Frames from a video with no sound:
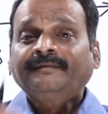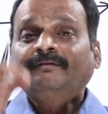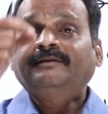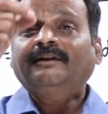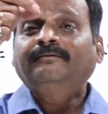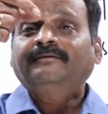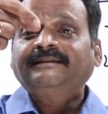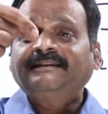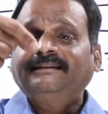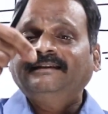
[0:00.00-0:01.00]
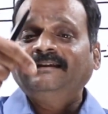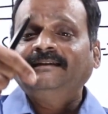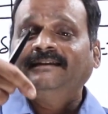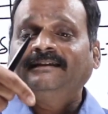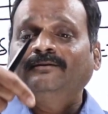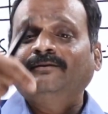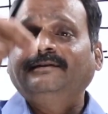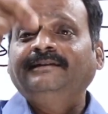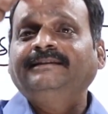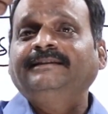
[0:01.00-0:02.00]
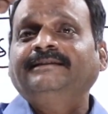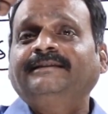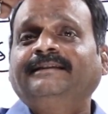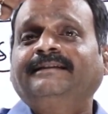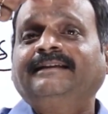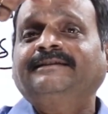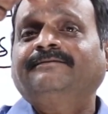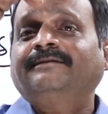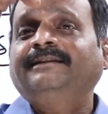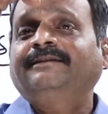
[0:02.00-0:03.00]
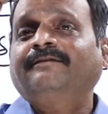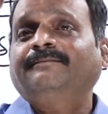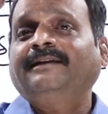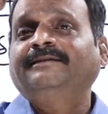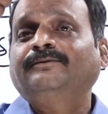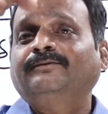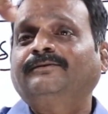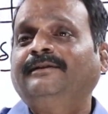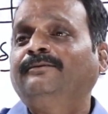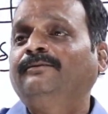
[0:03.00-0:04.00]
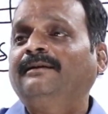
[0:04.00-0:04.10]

without rejecting any heat, no heat engine can transfer heat from high source and